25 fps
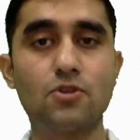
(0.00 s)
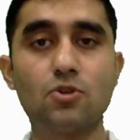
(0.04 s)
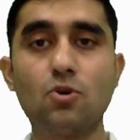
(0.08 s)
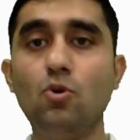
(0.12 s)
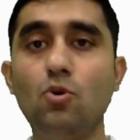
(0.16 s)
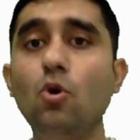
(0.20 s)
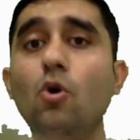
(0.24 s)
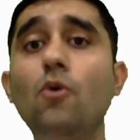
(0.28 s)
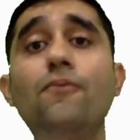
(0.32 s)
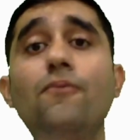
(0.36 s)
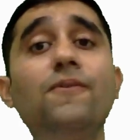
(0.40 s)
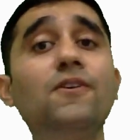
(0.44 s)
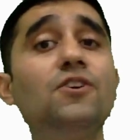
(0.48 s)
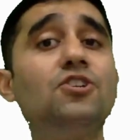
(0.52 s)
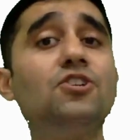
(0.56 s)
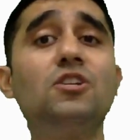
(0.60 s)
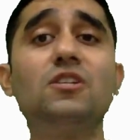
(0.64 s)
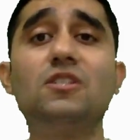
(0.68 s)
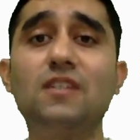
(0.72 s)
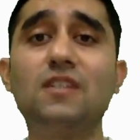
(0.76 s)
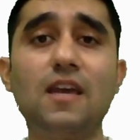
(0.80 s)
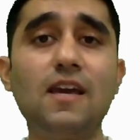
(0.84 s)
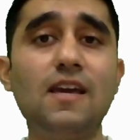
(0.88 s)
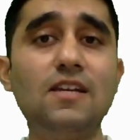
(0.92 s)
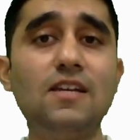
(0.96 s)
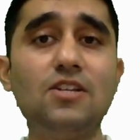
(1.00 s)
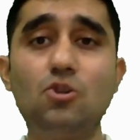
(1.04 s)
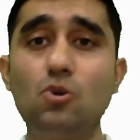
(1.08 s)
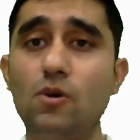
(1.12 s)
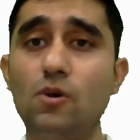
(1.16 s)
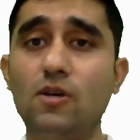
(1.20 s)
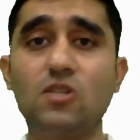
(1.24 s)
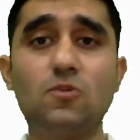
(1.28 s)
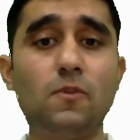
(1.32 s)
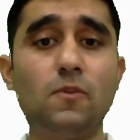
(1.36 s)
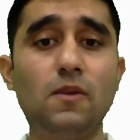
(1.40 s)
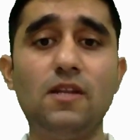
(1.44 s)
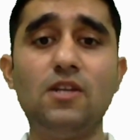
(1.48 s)
So no feature change, no
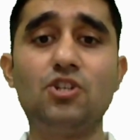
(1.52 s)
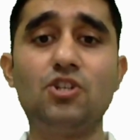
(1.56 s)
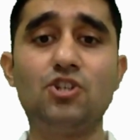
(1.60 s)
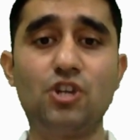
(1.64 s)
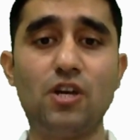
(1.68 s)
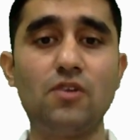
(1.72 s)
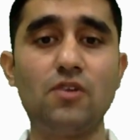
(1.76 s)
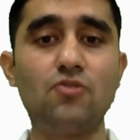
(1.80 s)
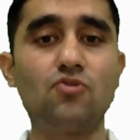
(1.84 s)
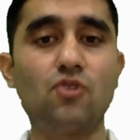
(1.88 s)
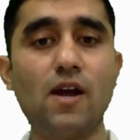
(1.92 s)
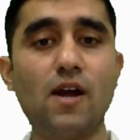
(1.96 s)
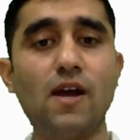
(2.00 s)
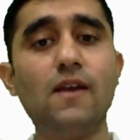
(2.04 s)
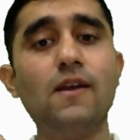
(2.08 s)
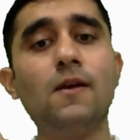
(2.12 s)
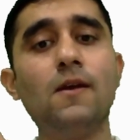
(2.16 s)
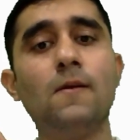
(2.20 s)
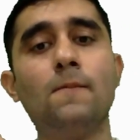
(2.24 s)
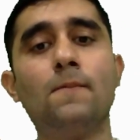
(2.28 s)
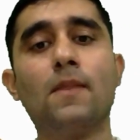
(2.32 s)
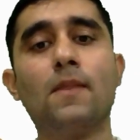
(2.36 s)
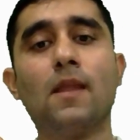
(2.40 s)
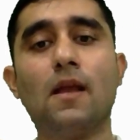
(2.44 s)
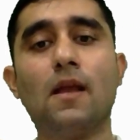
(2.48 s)
experience change, right?